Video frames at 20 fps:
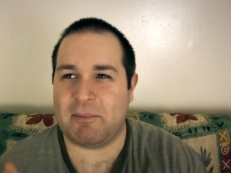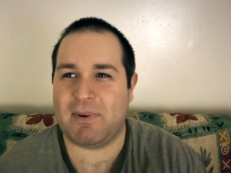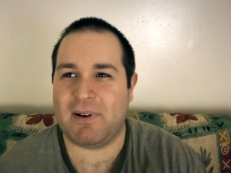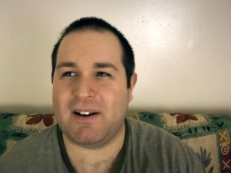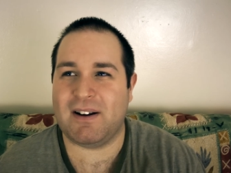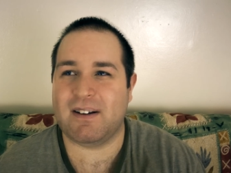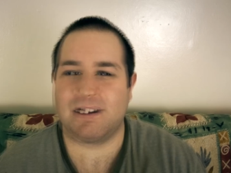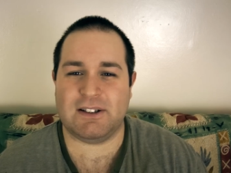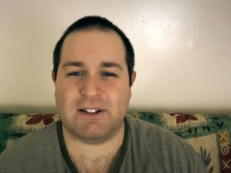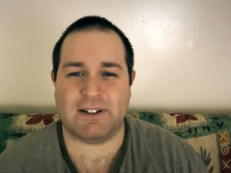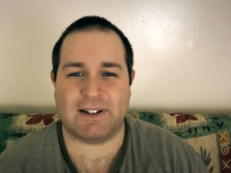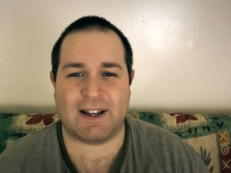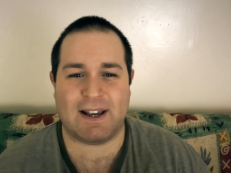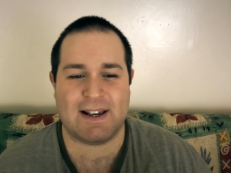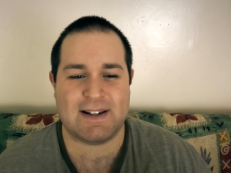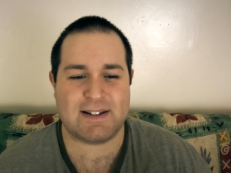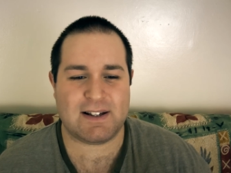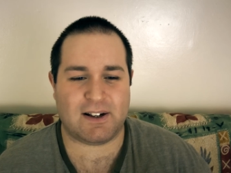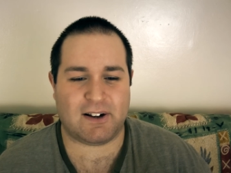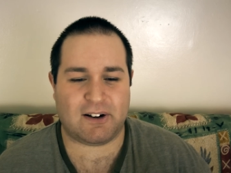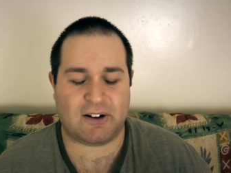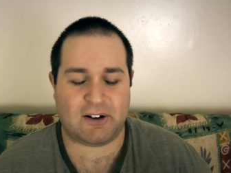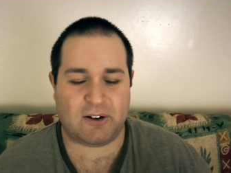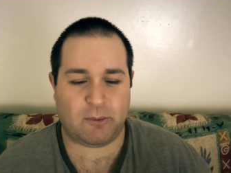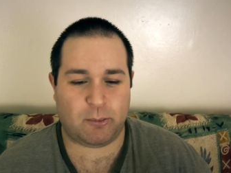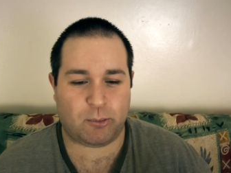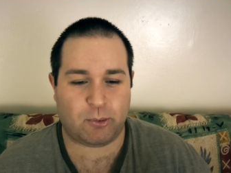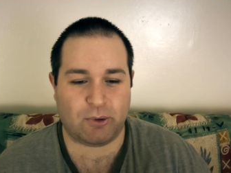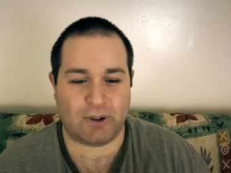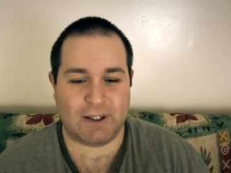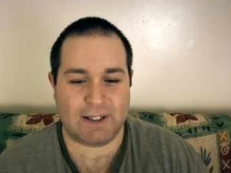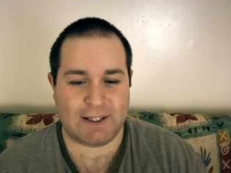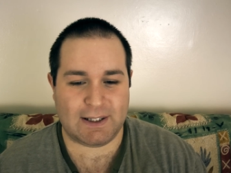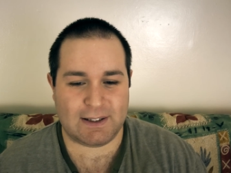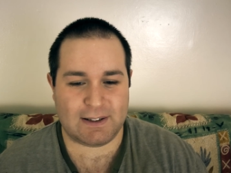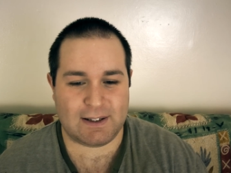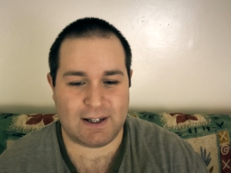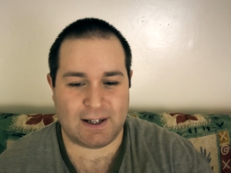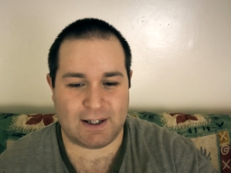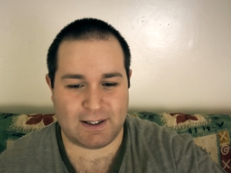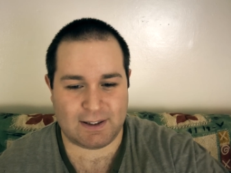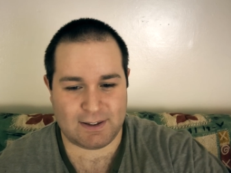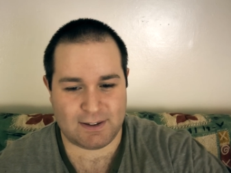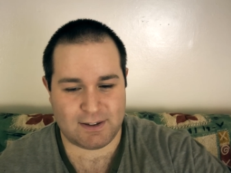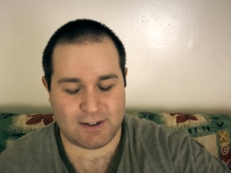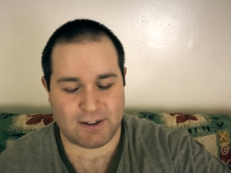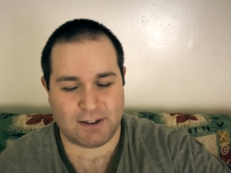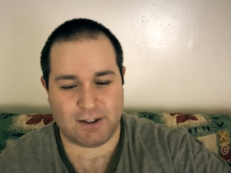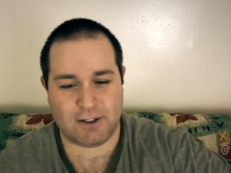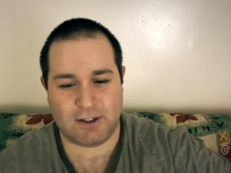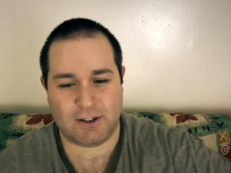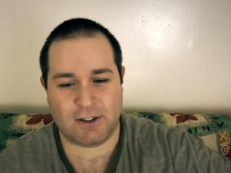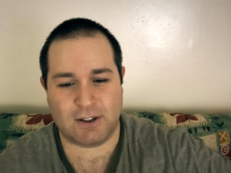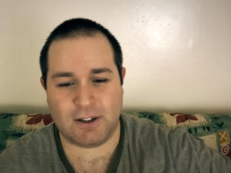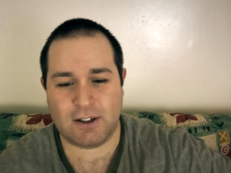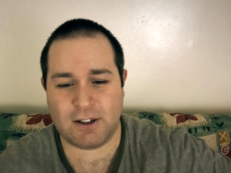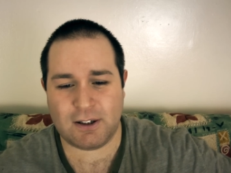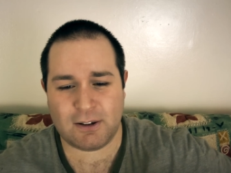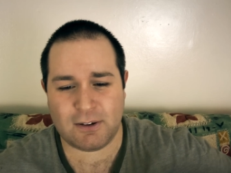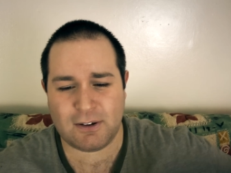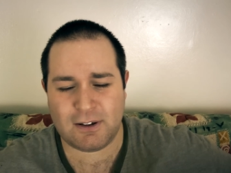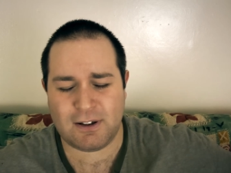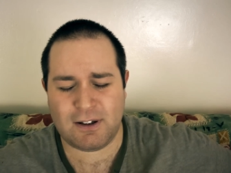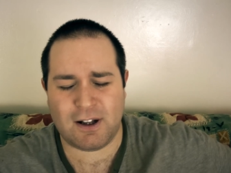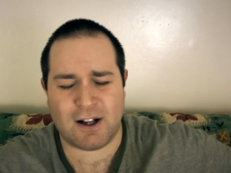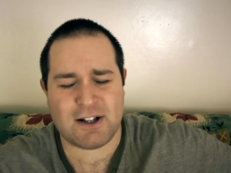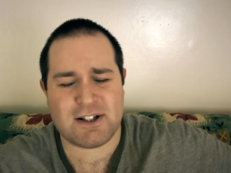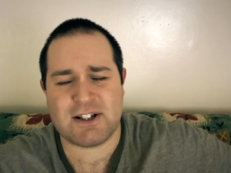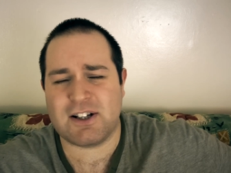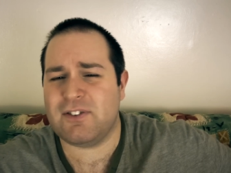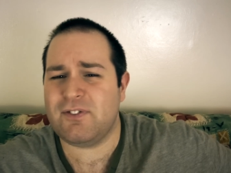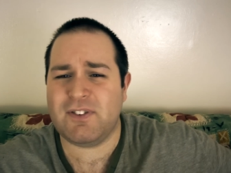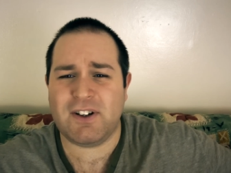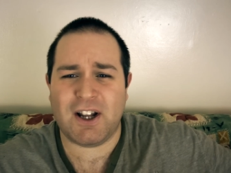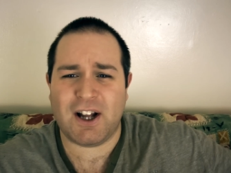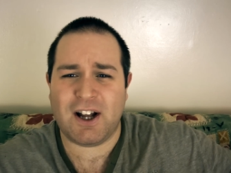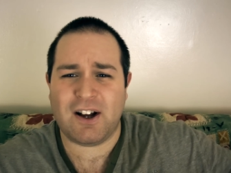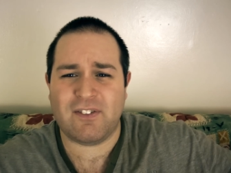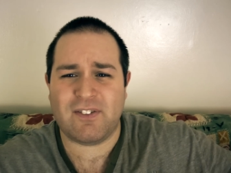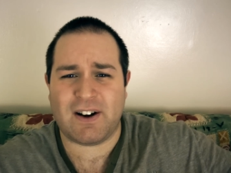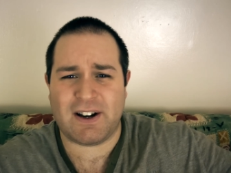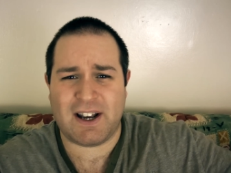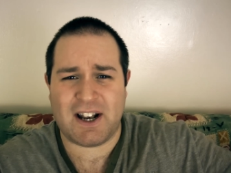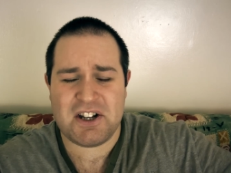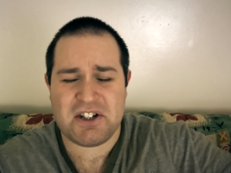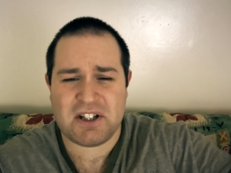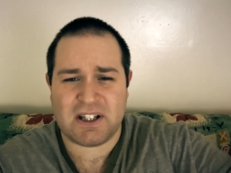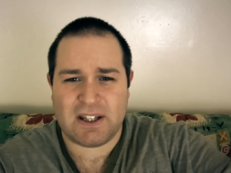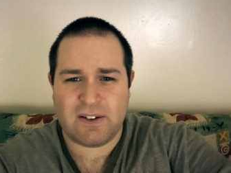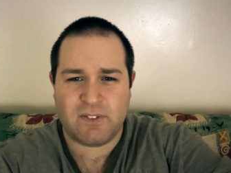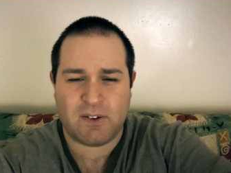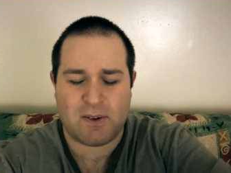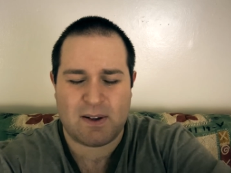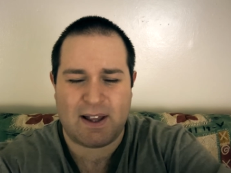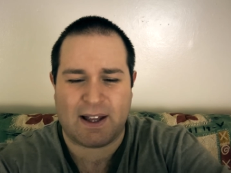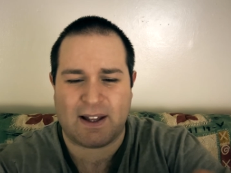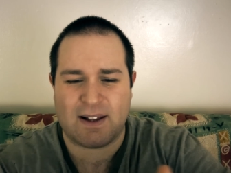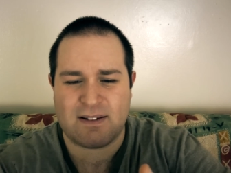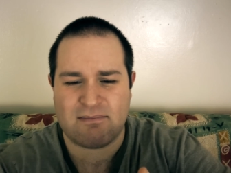Um, you guys are brilliant and Lots of love. I'd actually give you like